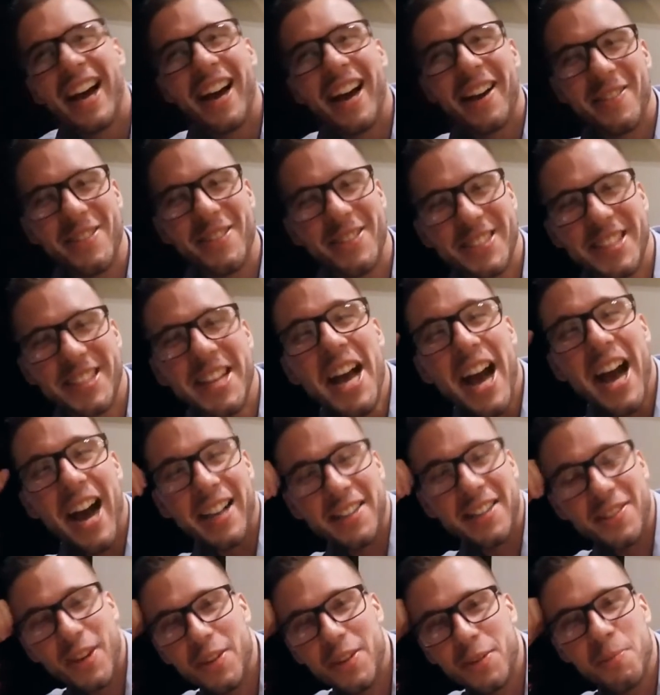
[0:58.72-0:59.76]
I was
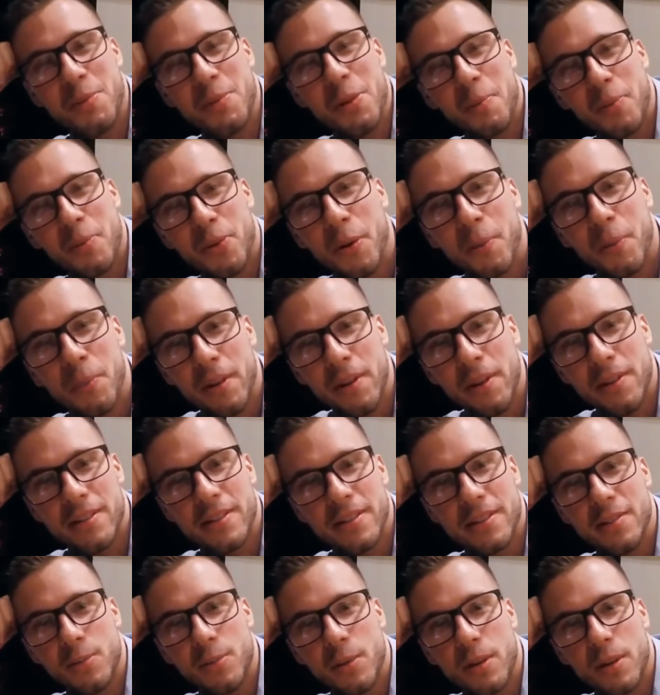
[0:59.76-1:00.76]
I tried to be a pro player, it didn't